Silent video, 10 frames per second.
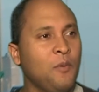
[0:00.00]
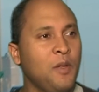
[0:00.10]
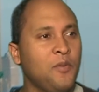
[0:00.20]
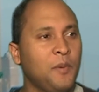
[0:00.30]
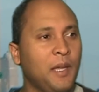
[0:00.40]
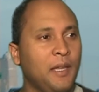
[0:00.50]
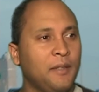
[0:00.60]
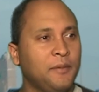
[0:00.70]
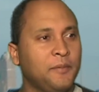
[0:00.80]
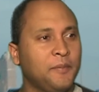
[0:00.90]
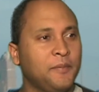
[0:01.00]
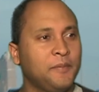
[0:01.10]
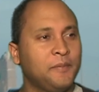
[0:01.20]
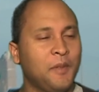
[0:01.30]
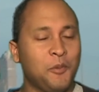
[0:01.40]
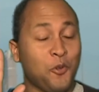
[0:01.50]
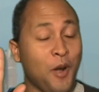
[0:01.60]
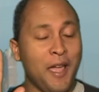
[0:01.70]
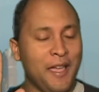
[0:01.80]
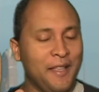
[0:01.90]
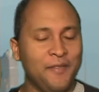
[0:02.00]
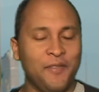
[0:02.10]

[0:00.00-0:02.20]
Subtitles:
away from that. I'm trying.